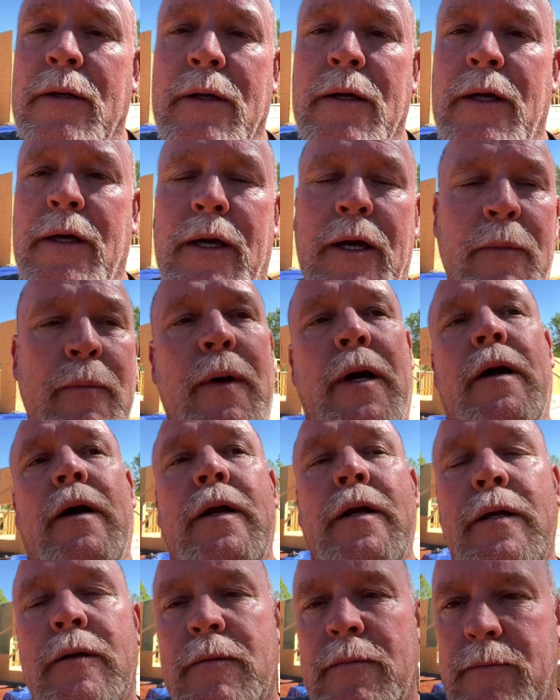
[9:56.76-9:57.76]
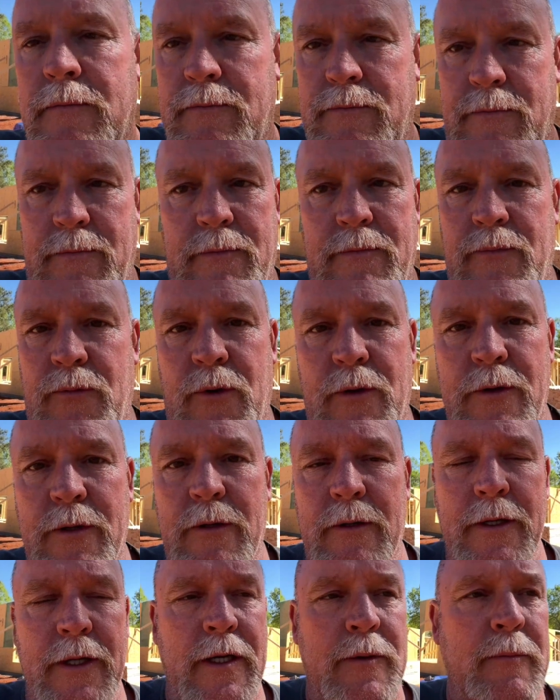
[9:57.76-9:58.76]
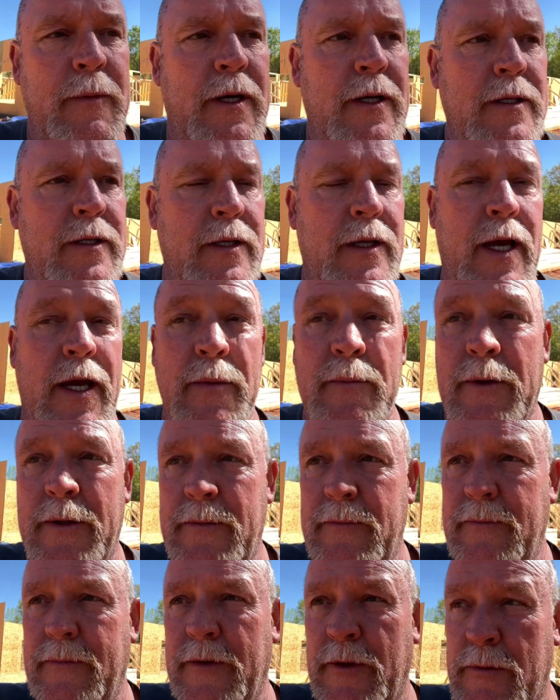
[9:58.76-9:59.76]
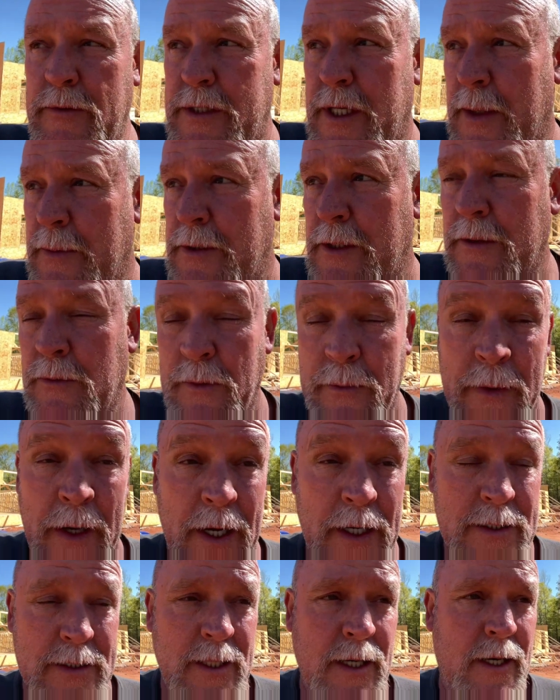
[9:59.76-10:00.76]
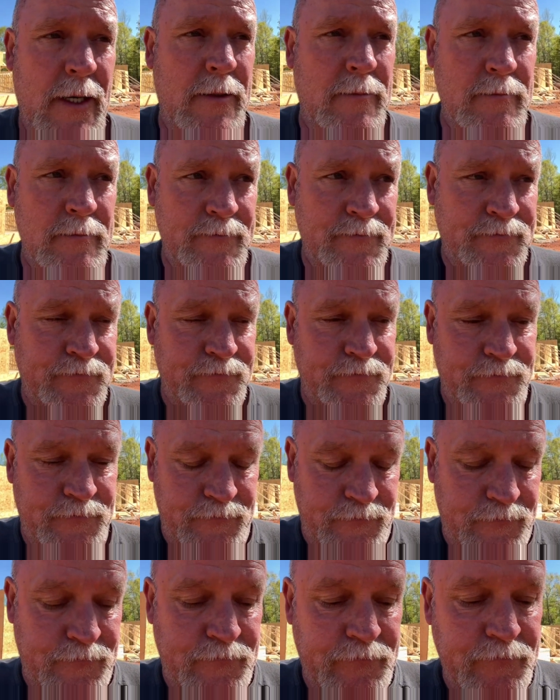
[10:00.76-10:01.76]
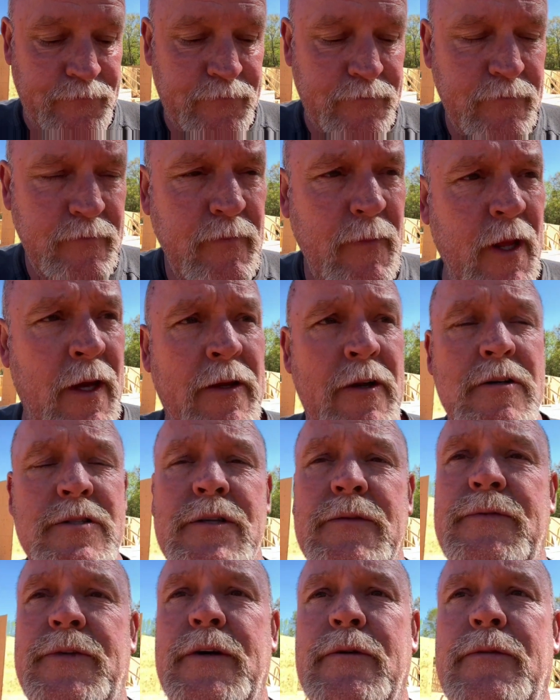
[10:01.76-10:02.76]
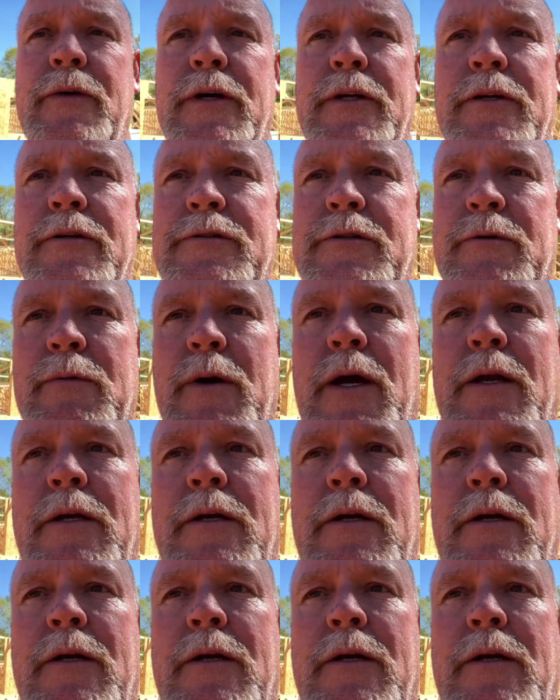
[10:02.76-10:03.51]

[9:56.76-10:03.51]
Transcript: could get married where they're going to get married today but the receptions would be outside and there's a few venues around